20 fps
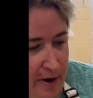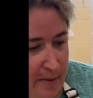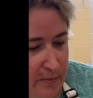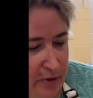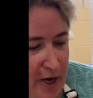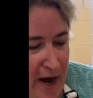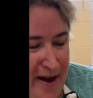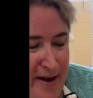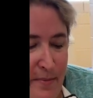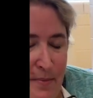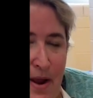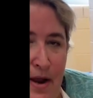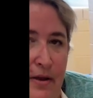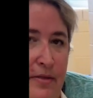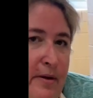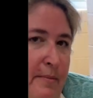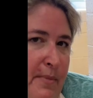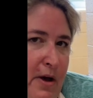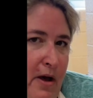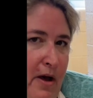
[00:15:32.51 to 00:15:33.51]
I'm trying to make
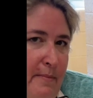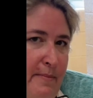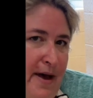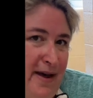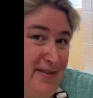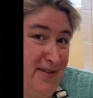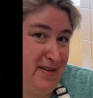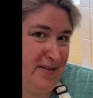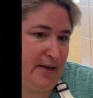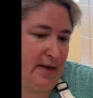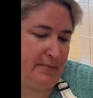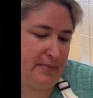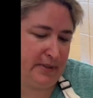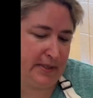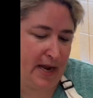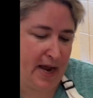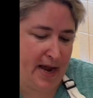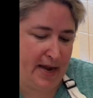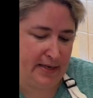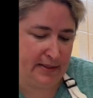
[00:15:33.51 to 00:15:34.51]
them all about the same
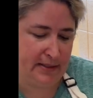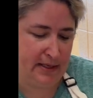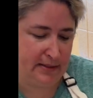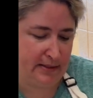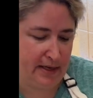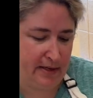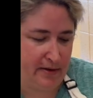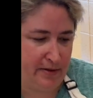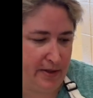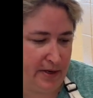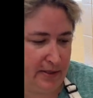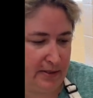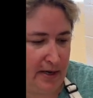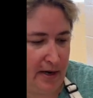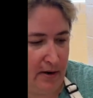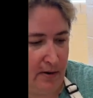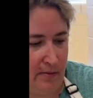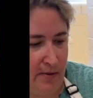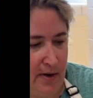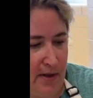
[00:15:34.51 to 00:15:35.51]
size. That's the other thing, is I
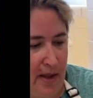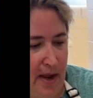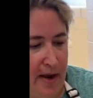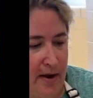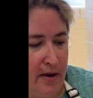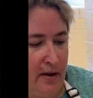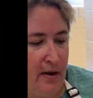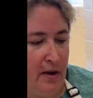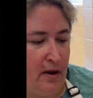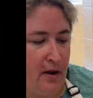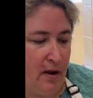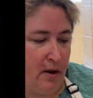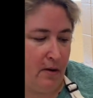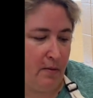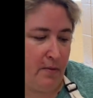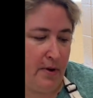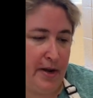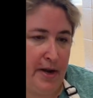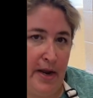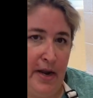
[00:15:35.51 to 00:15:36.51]
don't want like
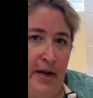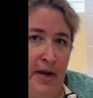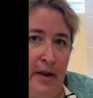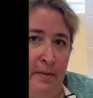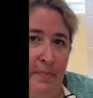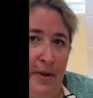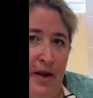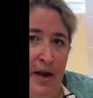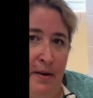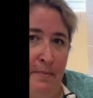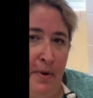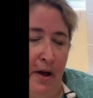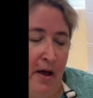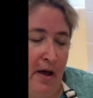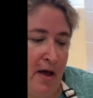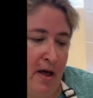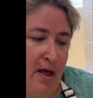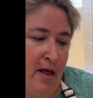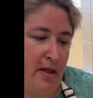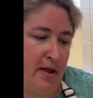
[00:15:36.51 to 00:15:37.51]
one itty bitty
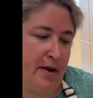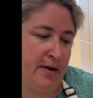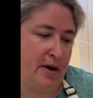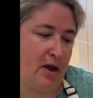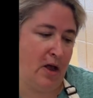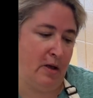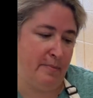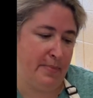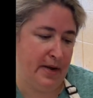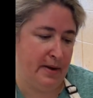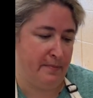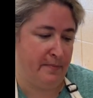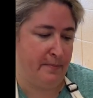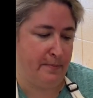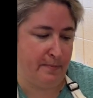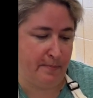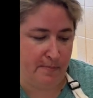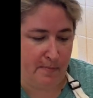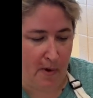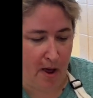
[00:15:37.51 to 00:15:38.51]
ball and all big
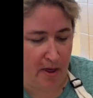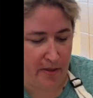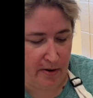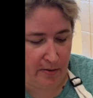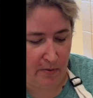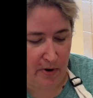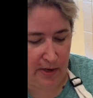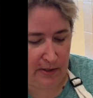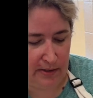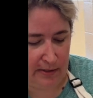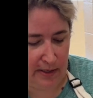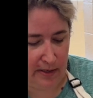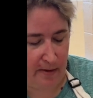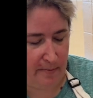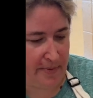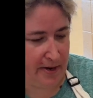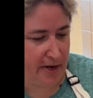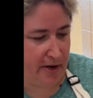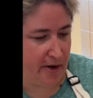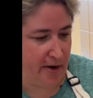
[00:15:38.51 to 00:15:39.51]
other ones that are
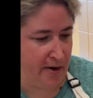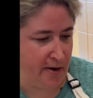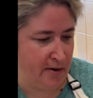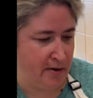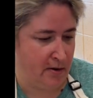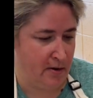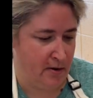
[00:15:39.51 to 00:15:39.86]
bigger.